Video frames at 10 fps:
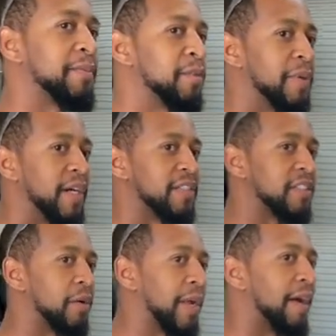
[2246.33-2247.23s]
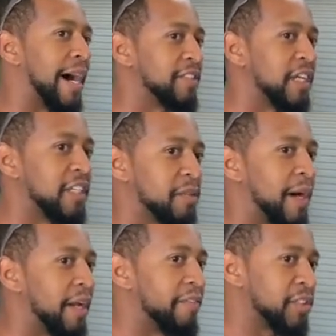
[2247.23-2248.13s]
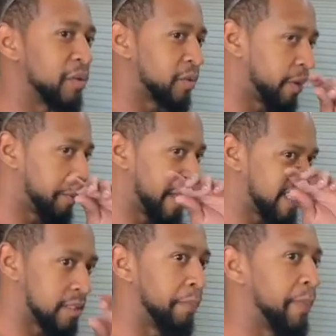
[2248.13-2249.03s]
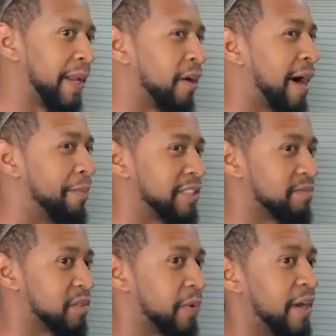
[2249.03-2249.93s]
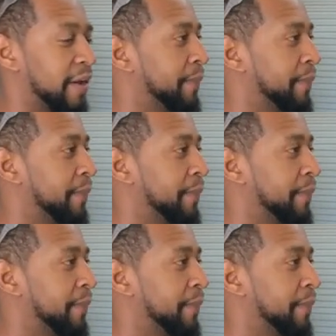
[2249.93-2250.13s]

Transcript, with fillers: too much. It's so it's now I change them out every two to three weeks. But is it necessary to